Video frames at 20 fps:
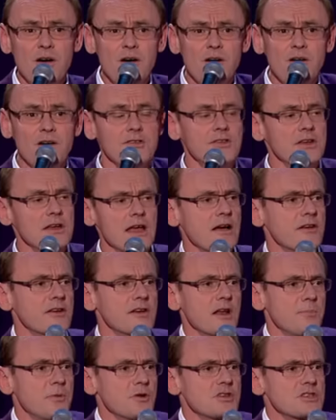I think, how can
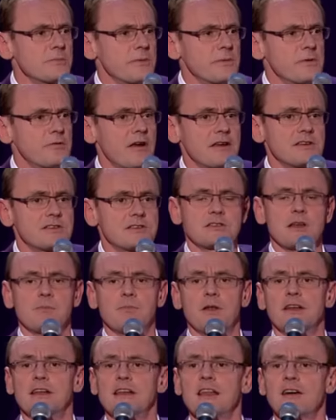I possibly be racist? I
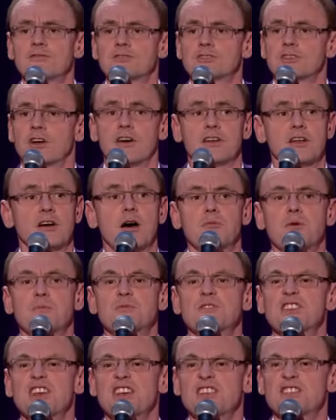bloody love China. I'm
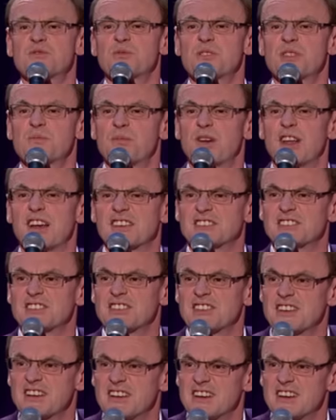obsessed with the place.